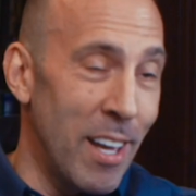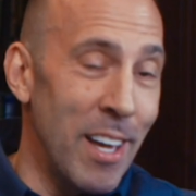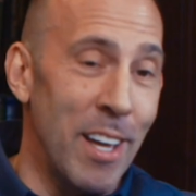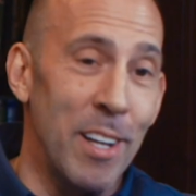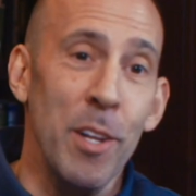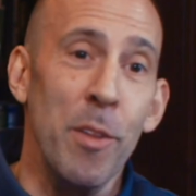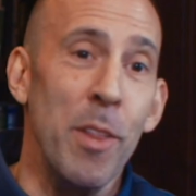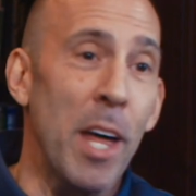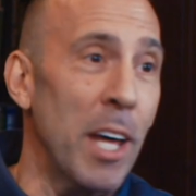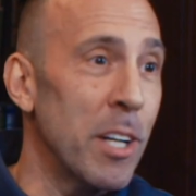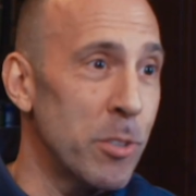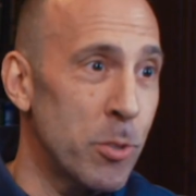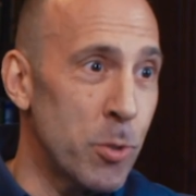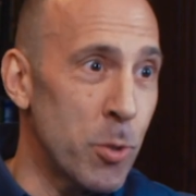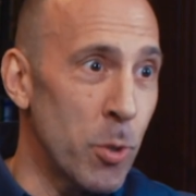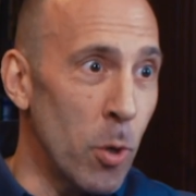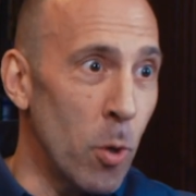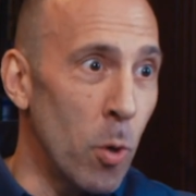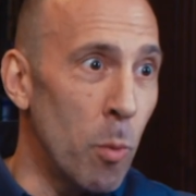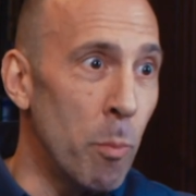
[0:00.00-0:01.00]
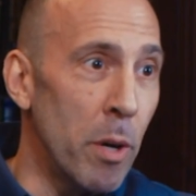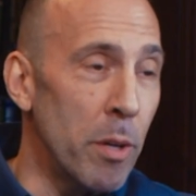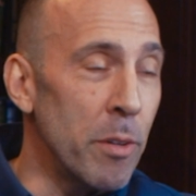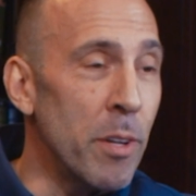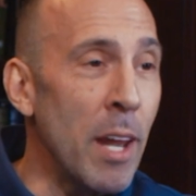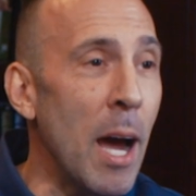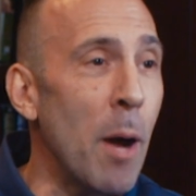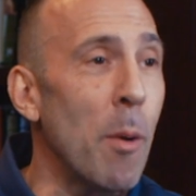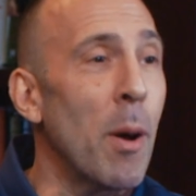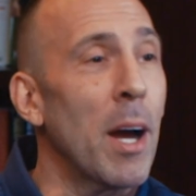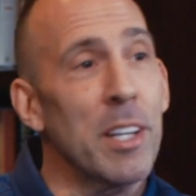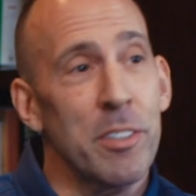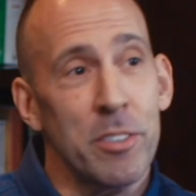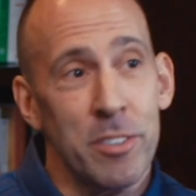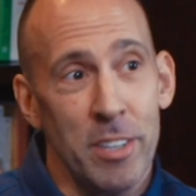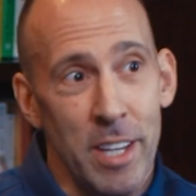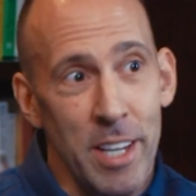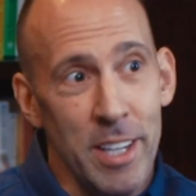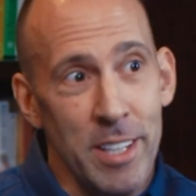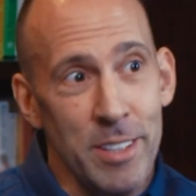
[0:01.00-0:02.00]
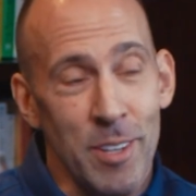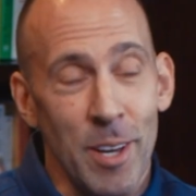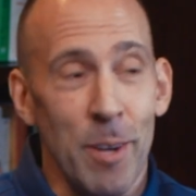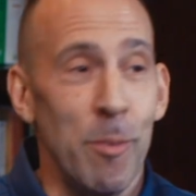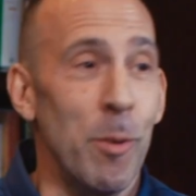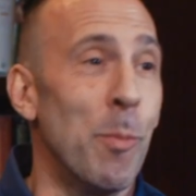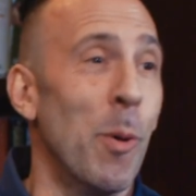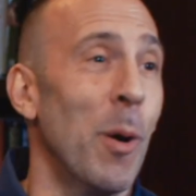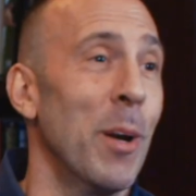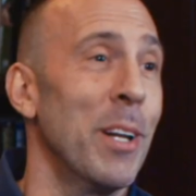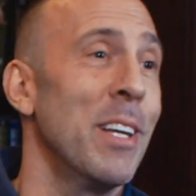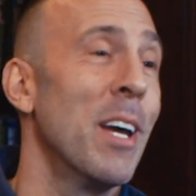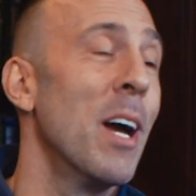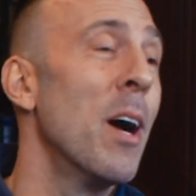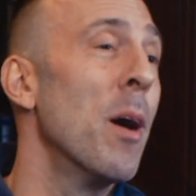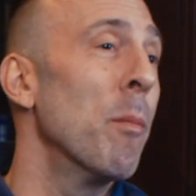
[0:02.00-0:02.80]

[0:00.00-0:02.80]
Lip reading: and that is true. But now I say to everybody,